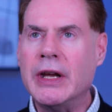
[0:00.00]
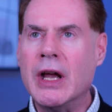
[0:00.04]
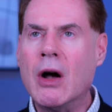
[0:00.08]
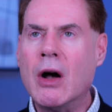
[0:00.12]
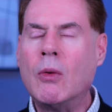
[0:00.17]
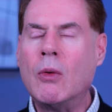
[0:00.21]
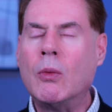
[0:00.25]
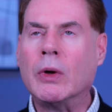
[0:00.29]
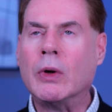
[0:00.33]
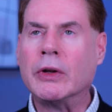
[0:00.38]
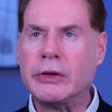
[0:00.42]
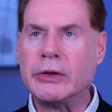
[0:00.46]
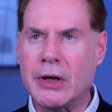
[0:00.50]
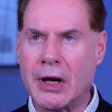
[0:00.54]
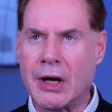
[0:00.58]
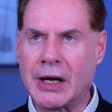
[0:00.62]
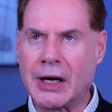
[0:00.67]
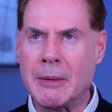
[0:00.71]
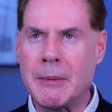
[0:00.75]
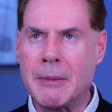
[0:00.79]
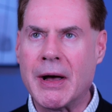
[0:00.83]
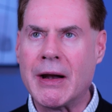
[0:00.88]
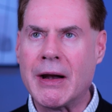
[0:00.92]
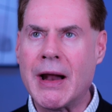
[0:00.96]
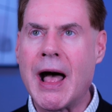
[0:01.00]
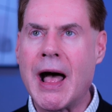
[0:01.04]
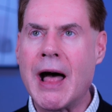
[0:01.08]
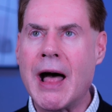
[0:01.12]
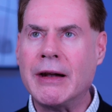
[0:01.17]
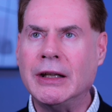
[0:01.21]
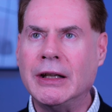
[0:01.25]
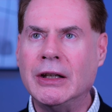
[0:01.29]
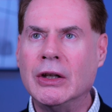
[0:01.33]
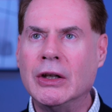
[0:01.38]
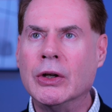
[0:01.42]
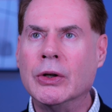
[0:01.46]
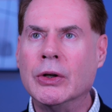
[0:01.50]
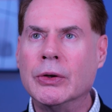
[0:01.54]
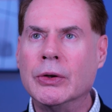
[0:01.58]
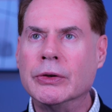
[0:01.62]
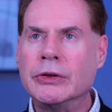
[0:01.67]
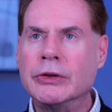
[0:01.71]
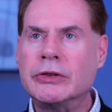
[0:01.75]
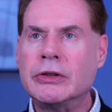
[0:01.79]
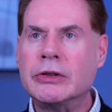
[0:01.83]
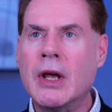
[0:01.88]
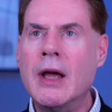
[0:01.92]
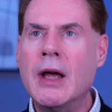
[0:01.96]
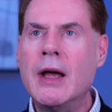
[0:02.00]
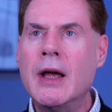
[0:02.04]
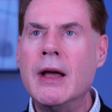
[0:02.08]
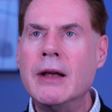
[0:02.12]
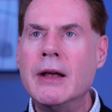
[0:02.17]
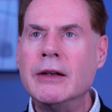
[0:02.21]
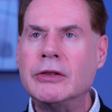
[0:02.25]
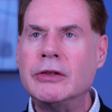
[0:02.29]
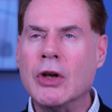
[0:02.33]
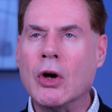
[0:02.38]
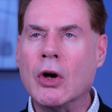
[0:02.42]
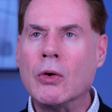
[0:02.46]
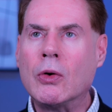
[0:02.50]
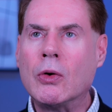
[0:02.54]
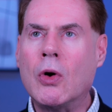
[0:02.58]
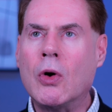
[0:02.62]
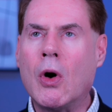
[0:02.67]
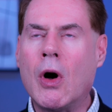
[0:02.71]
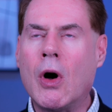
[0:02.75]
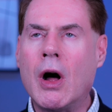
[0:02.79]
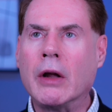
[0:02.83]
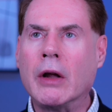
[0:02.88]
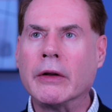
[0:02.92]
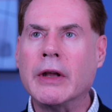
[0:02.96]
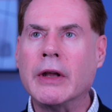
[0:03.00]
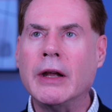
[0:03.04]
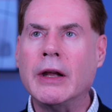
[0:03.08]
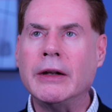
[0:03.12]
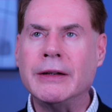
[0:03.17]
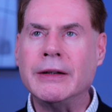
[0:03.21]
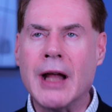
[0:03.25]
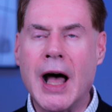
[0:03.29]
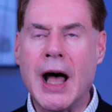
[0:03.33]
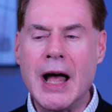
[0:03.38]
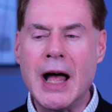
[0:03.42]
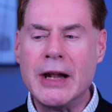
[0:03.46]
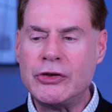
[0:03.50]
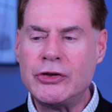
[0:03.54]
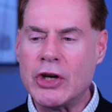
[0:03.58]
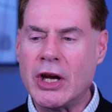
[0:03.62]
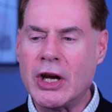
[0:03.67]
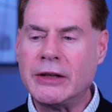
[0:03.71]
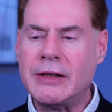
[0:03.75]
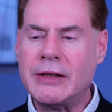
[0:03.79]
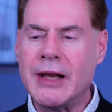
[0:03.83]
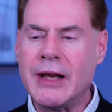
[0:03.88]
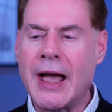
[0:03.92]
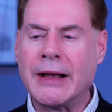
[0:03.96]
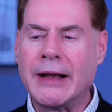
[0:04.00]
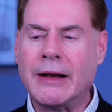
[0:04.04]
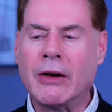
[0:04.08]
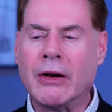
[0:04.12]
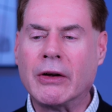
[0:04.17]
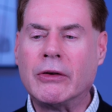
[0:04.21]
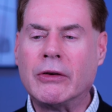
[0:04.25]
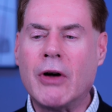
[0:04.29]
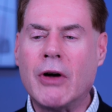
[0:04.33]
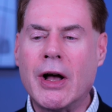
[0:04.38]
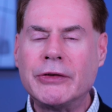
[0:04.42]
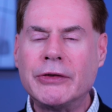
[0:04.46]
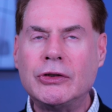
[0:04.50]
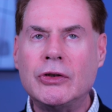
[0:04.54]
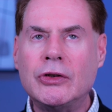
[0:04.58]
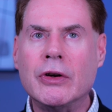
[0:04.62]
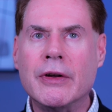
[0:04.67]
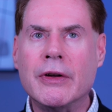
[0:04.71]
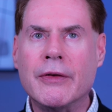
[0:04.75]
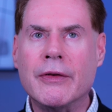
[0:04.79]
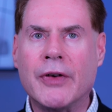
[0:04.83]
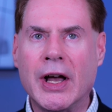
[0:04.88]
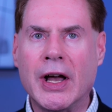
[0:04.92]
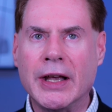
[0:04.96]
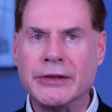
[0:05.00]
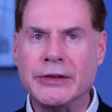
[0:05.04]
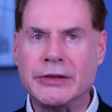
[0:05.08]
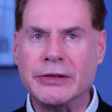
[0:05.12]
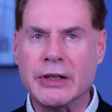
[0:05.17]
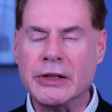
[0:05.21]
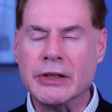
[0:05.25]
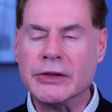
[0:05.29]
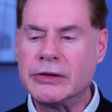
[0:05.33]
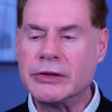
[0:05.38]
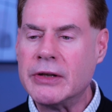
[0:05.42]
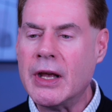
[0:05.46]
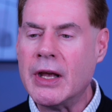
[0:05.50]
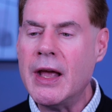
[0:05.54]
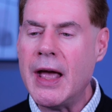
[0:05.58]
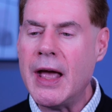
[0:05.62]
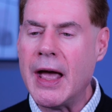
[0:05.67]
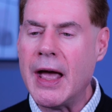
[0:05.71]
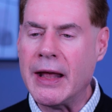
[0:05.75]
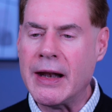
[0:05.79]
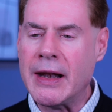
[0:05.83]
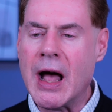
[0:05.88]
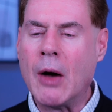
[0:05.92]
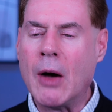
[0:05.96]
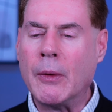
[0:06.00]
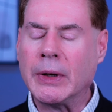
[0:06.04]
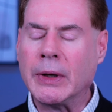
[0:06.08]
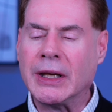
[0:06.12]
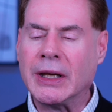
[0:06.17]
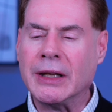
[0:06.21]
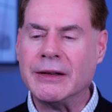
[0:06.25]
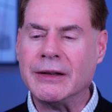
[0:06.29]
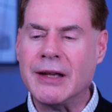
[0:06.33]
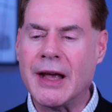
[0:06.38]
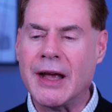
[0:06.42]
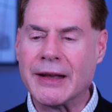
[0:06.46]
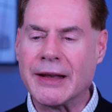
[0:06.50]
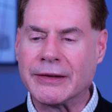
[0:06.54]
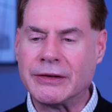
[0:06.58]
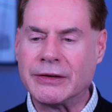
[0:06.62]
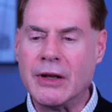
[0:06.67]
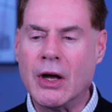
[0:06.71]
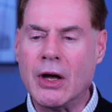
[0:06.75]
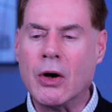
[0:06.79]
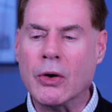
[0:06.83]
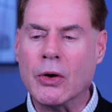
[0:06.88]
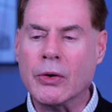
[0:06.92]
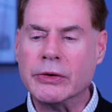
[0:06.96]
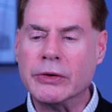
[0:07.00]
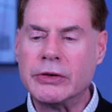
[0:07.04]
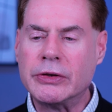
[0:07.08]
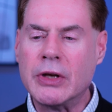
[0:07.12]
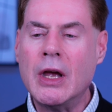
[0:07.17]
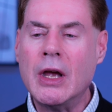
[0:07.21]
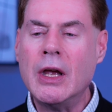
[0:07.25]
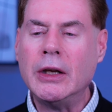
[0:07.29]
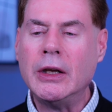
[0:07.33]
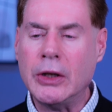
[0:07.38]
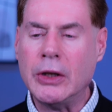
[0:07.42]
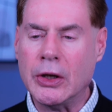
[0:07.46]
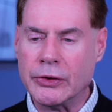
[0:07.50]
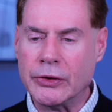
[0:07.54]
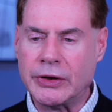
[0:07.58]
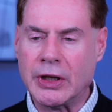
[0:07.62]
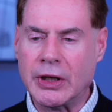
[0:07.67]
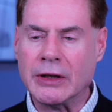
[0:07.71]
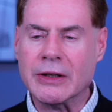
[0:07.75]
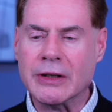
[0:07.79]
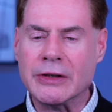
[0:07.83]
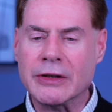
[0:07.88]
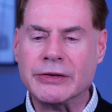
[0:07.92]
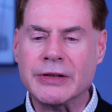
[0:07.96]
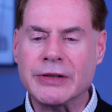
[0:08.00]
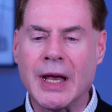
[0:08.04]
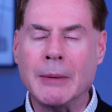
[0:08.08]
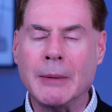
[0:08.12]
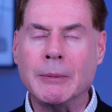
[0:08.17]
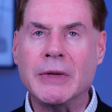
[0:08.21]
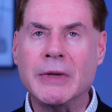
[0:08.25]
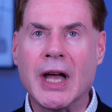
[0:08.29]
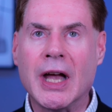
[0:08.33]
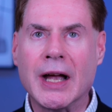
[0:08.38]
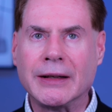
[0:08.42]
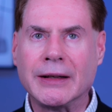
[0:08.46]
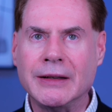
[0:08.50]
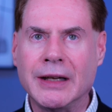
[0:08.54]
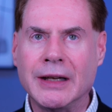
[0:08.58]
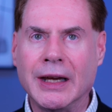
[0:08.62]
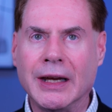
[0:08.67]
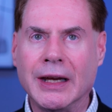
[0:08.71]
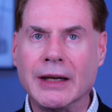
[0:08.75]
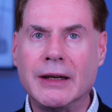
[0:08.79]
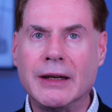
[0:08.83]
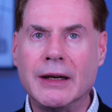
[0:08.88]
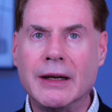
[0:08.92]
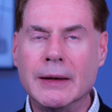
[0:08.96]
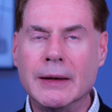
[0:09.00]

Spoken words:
we'll talk about how to use so-called non-JTAG or cluster devices and how we can test those using the same technique.